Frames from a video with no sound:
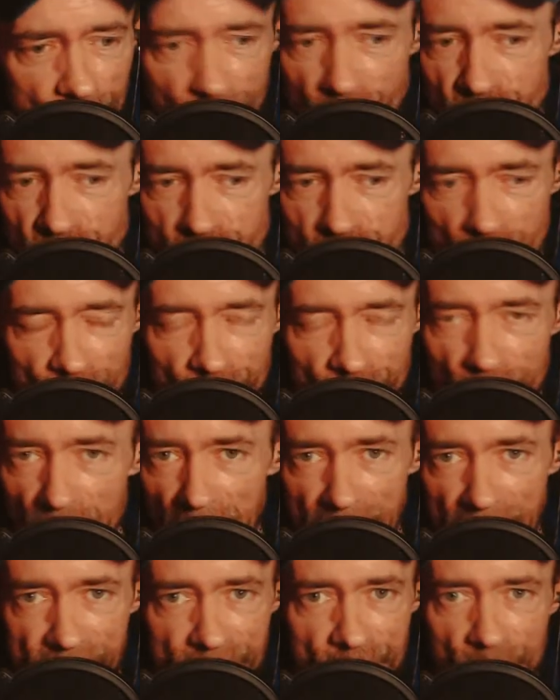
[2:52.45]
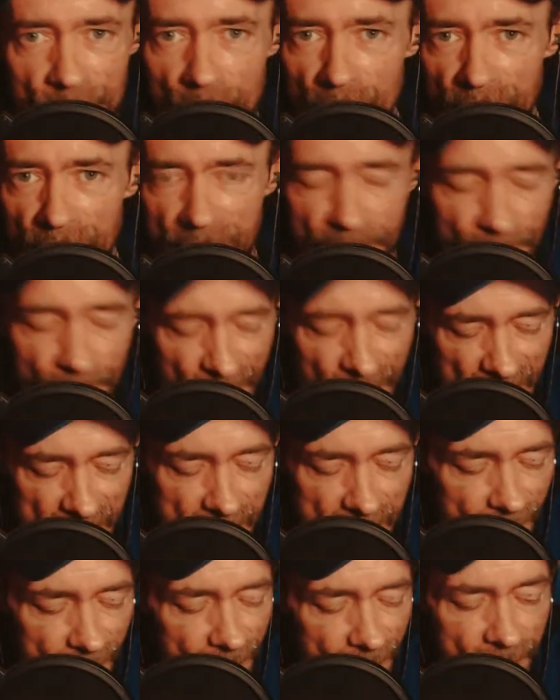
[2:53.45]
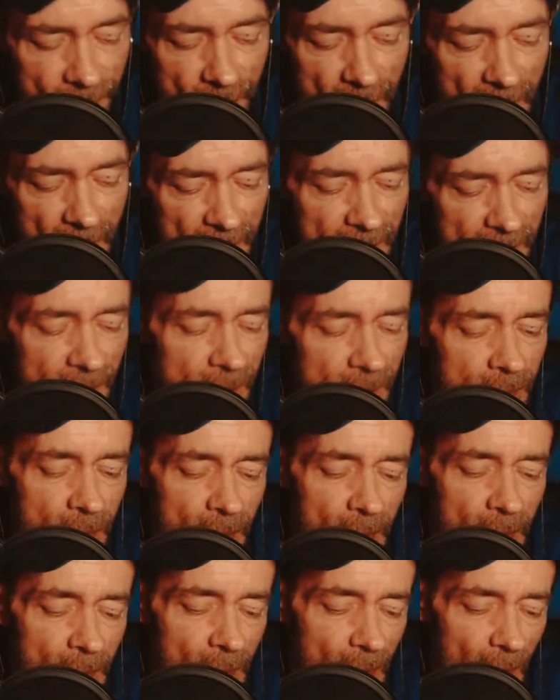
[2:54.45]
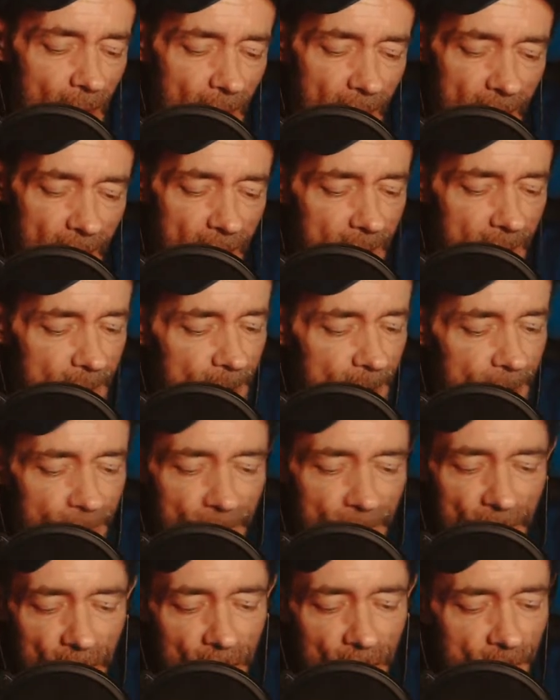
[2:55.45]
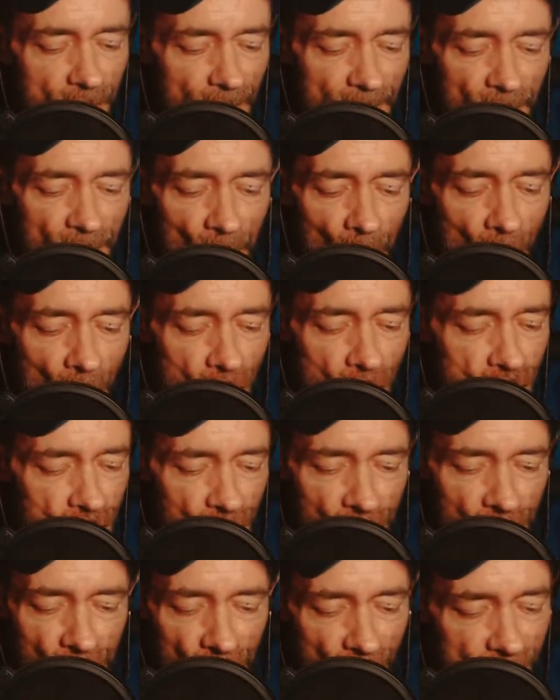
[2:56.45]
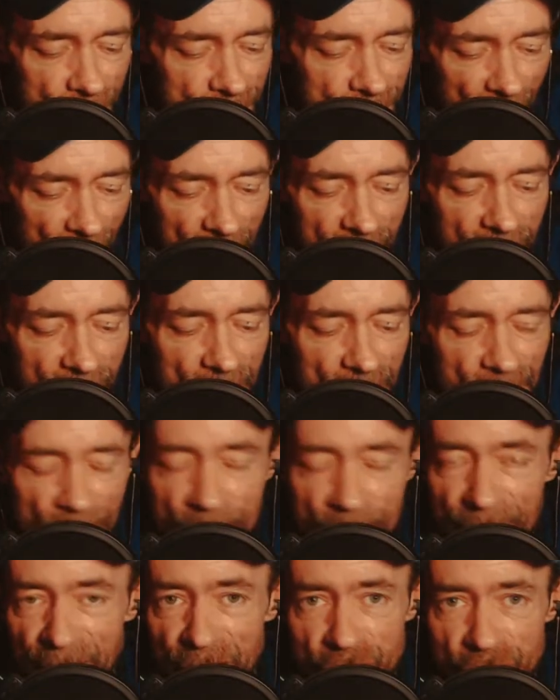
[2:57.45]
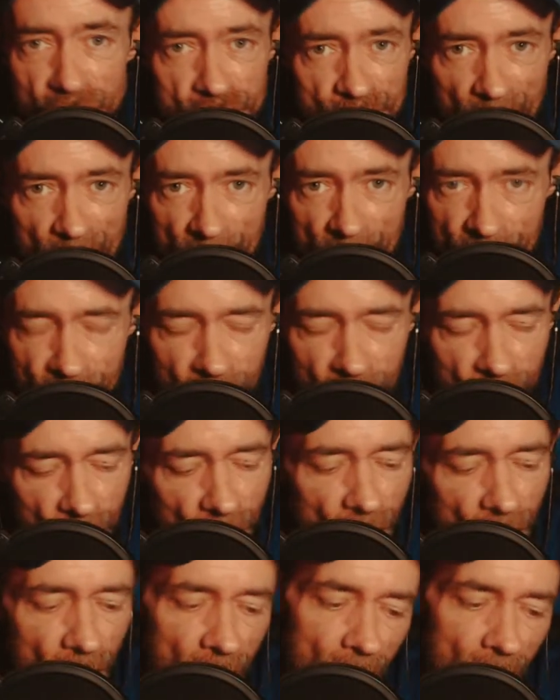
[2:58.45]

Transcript: So if you guys have got like paint to dry, you know, maybe watch the turning of the pages of a book.